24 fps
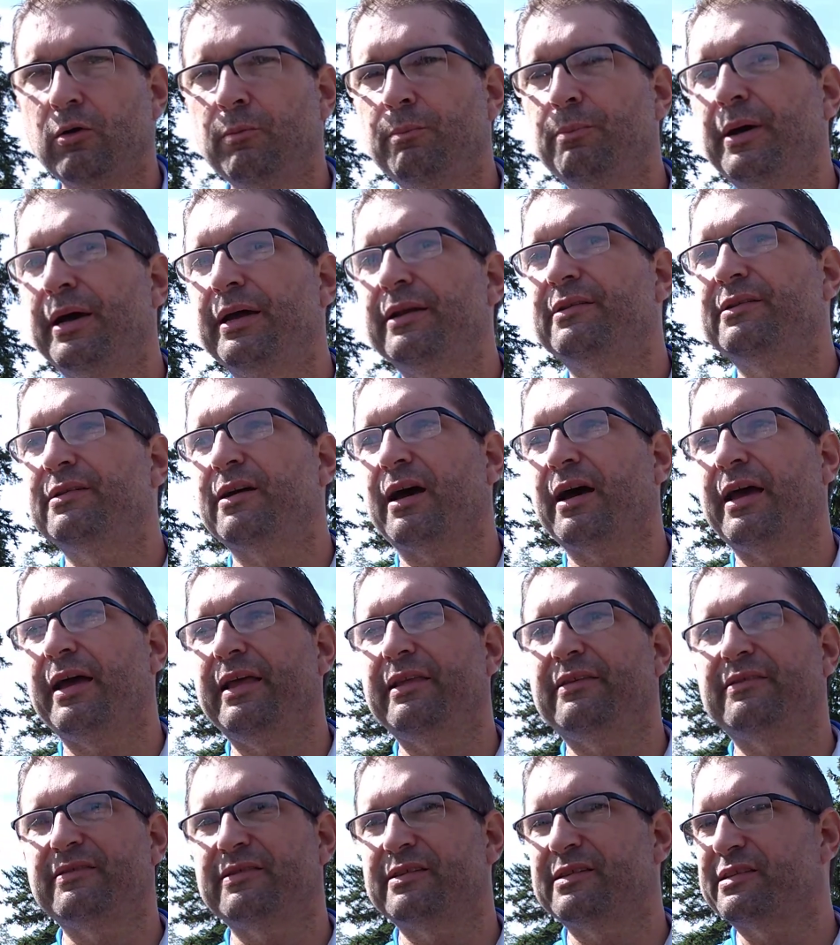but
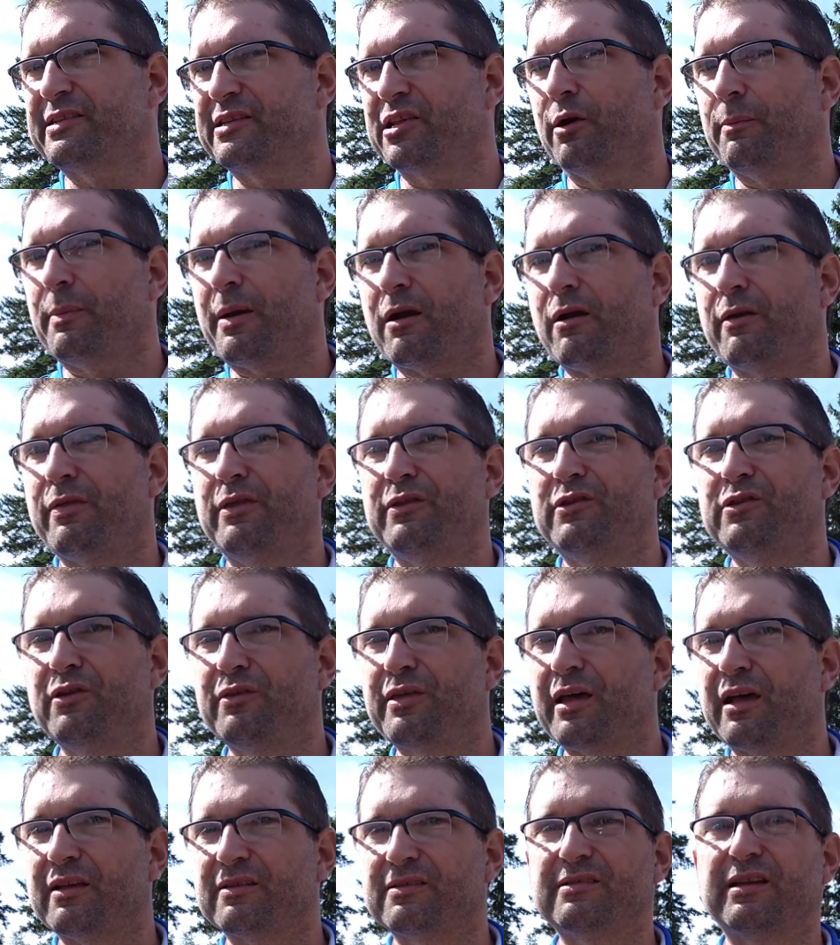it's still better than
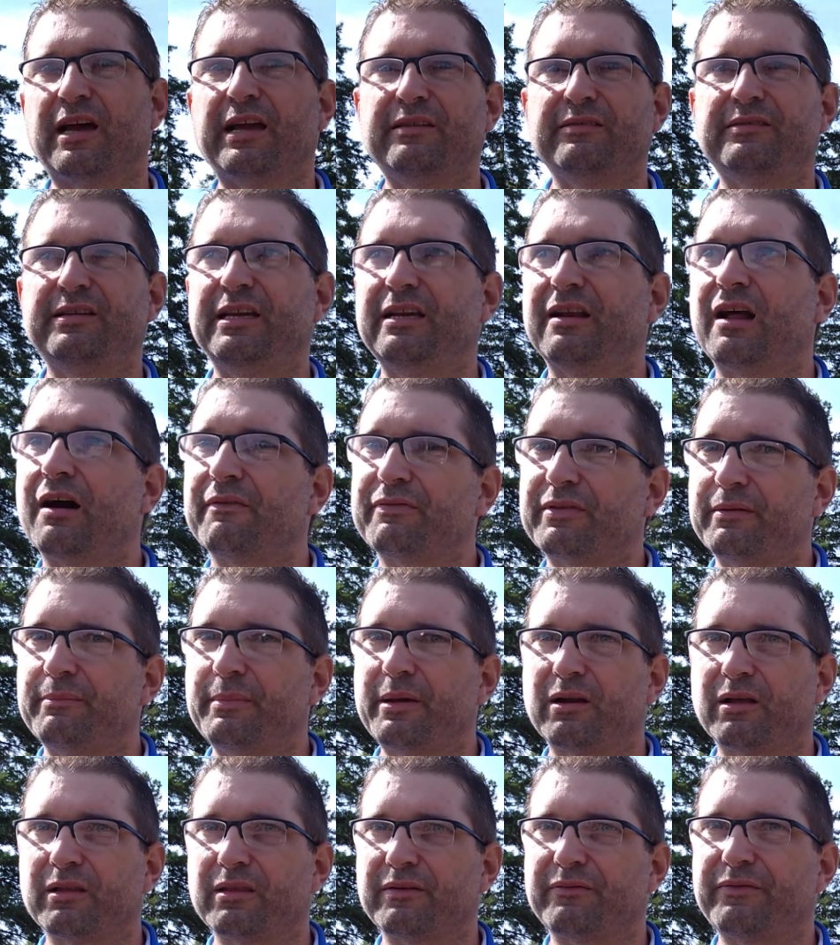2019 off the
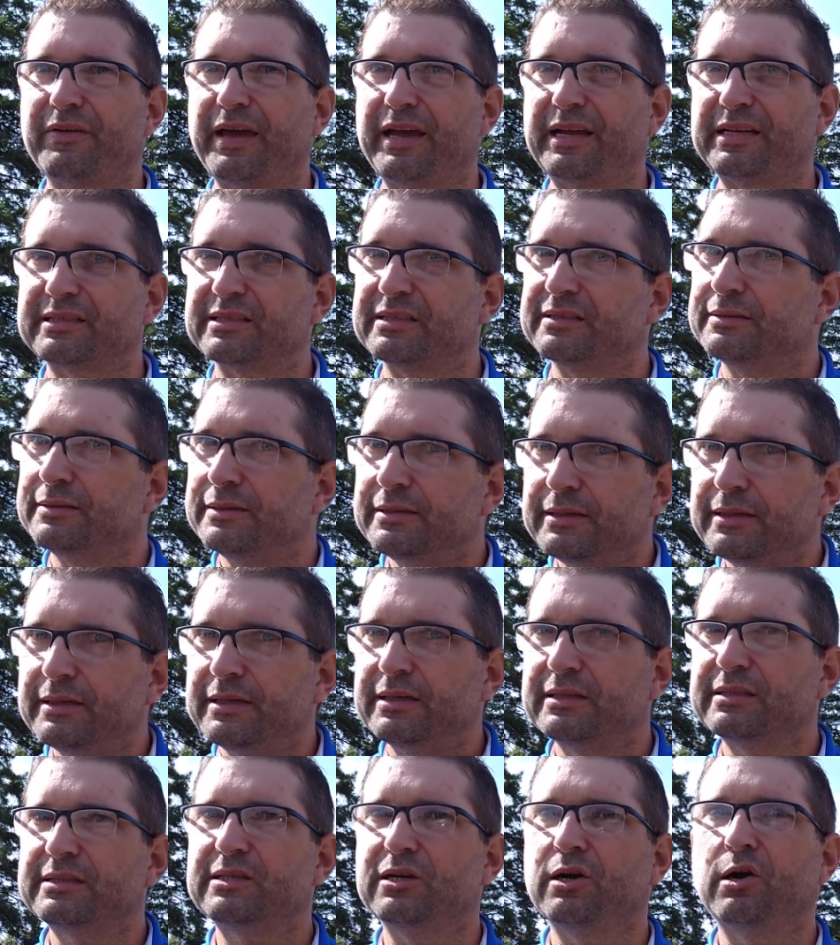middle of the face.
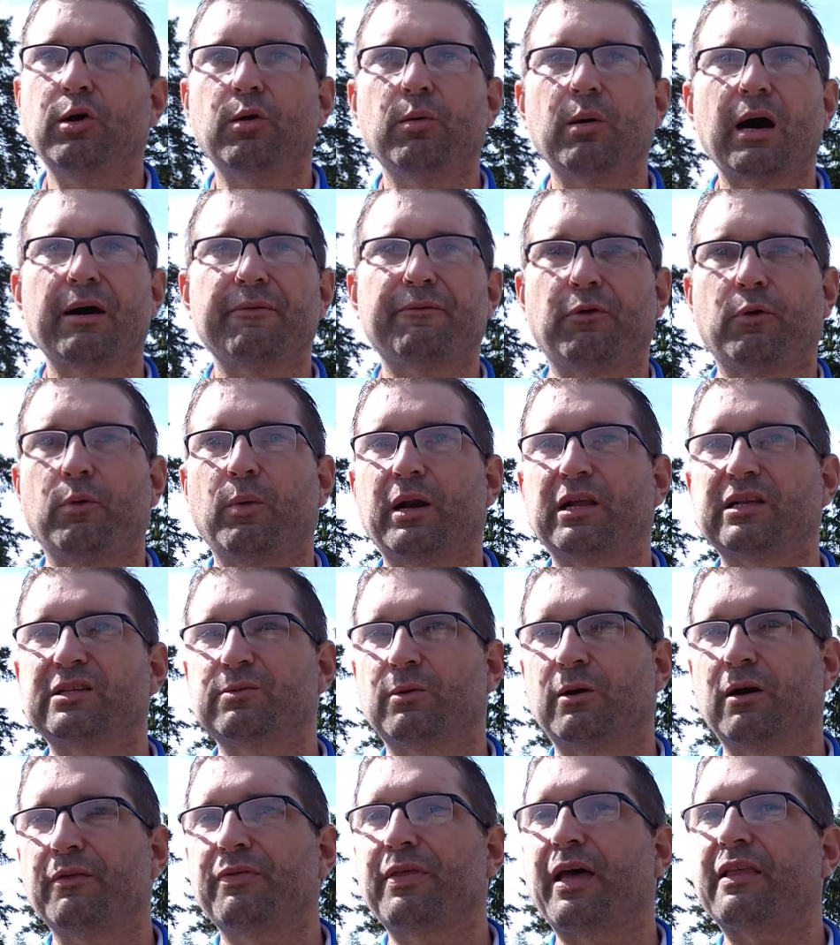So for what it's
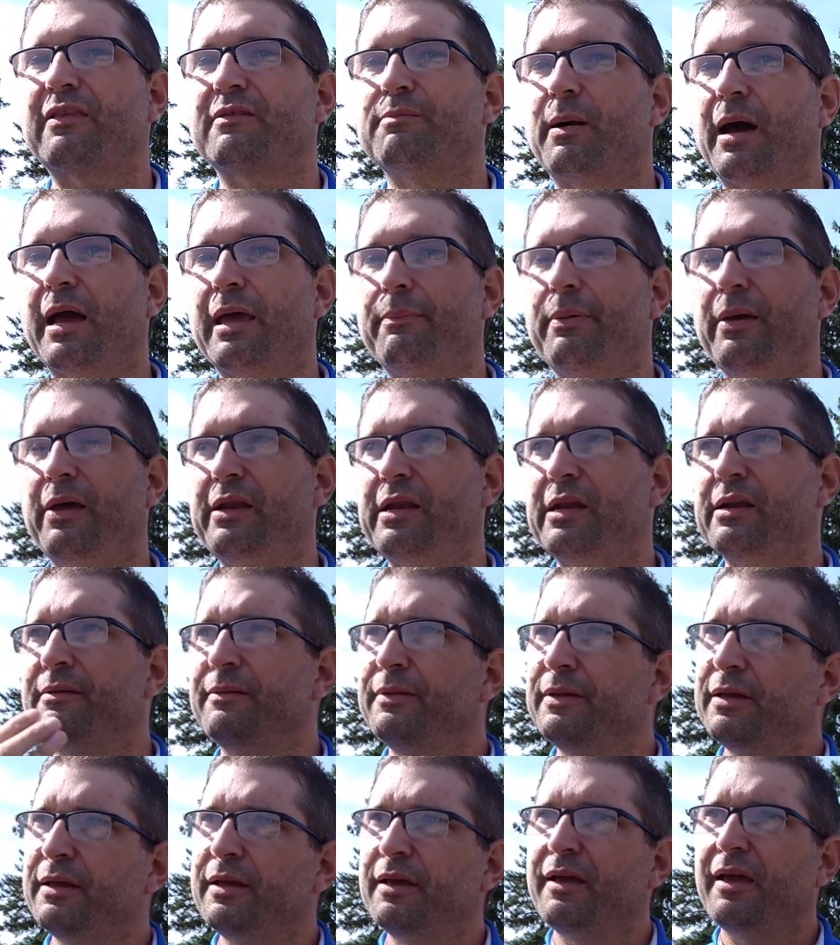worth, that's my opinion,
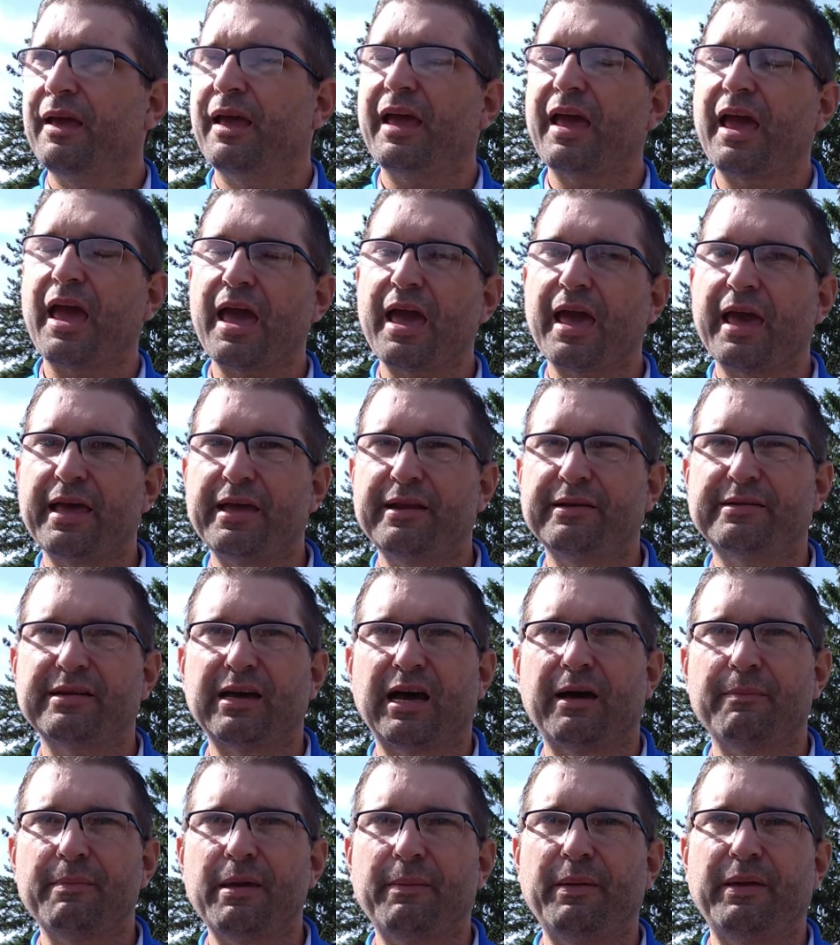and
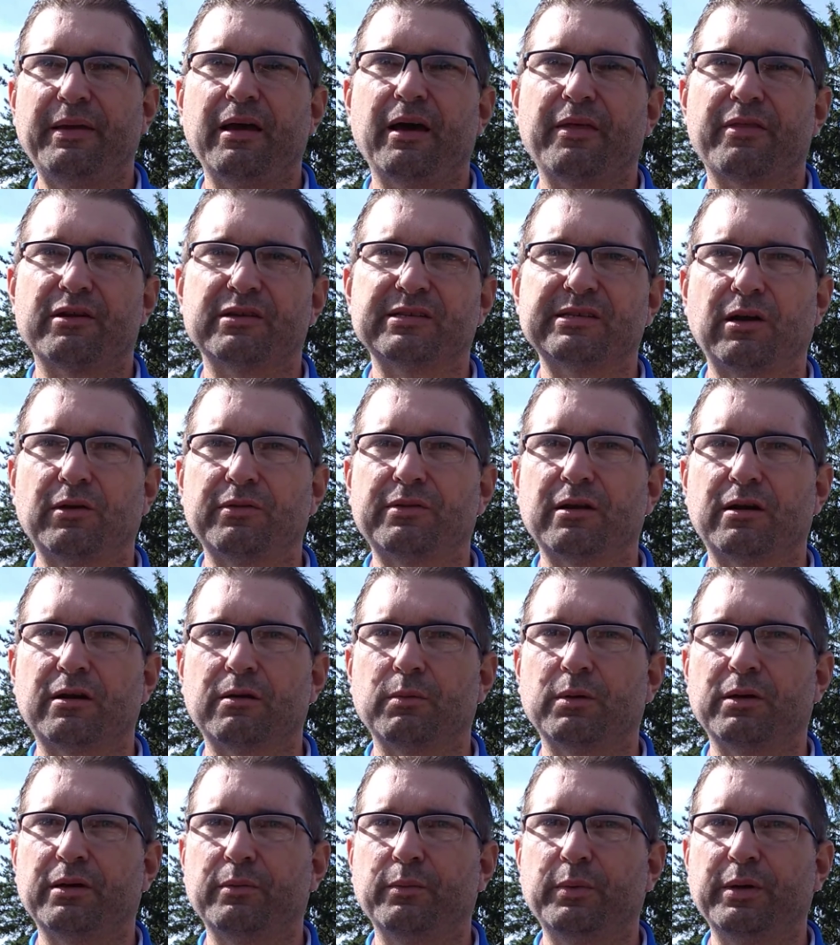maybe others out there
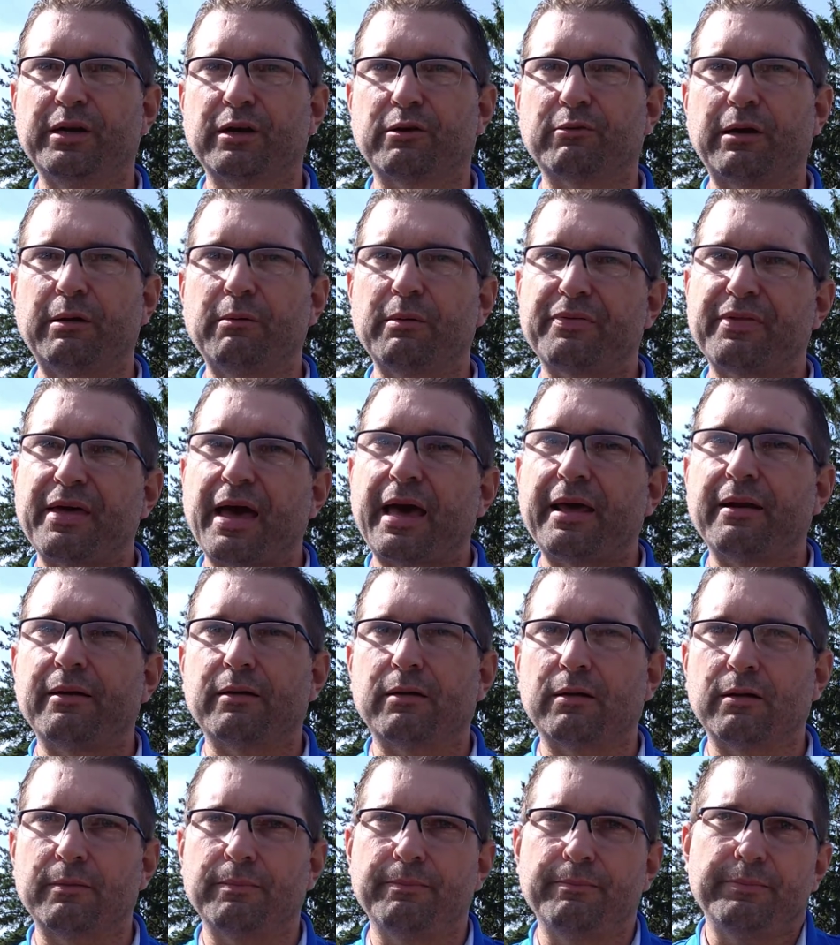would agree with that,
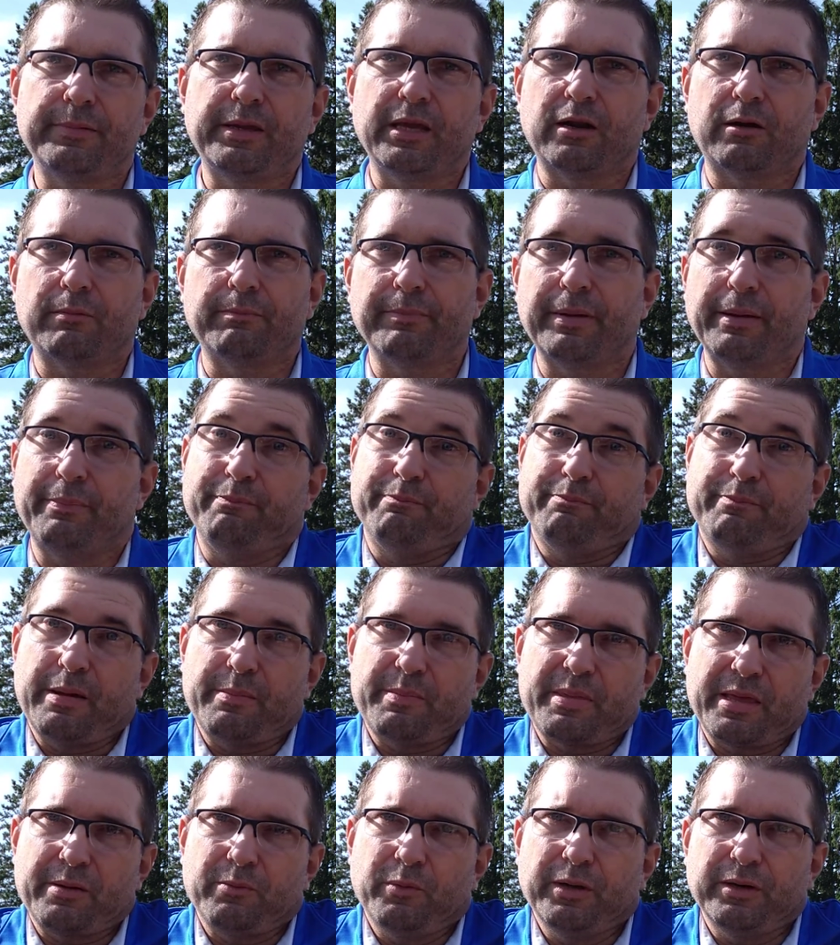or maybe
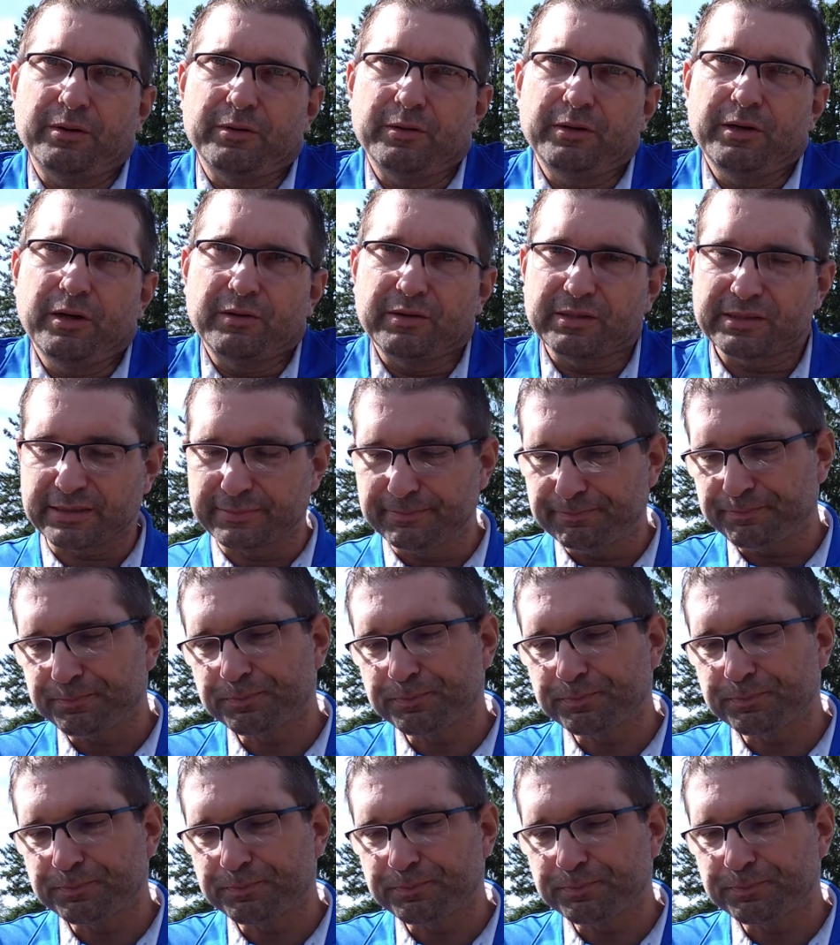they wouldn't. Who knows?